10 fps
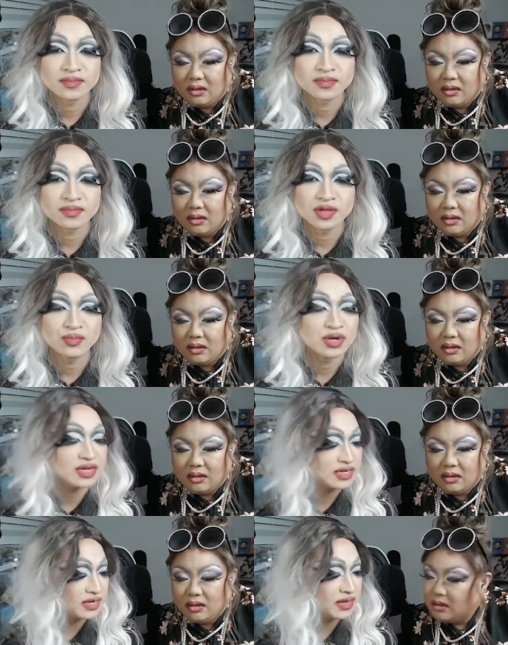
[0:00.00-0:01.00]
Speaker 1: You
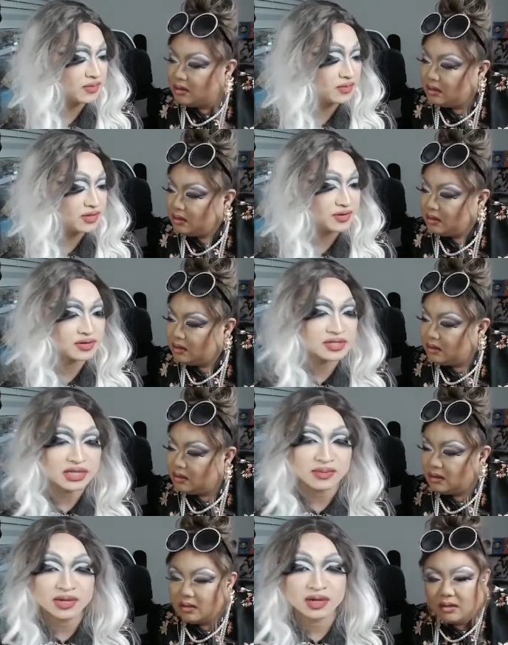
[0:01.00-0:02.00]
predicted it with your
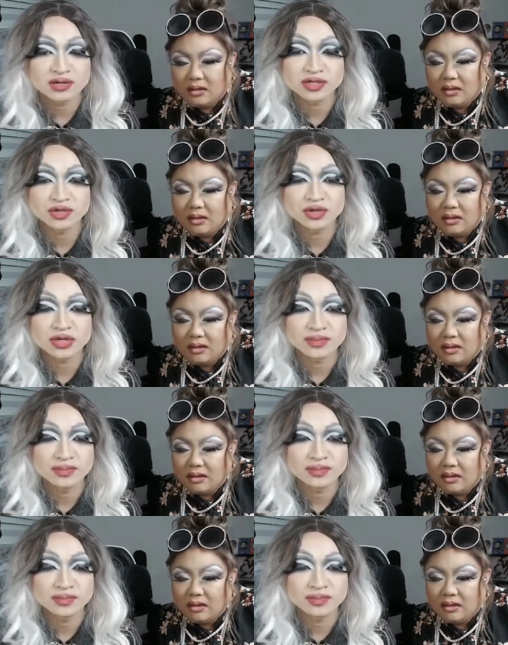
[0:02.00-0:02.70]
sleeping on stream.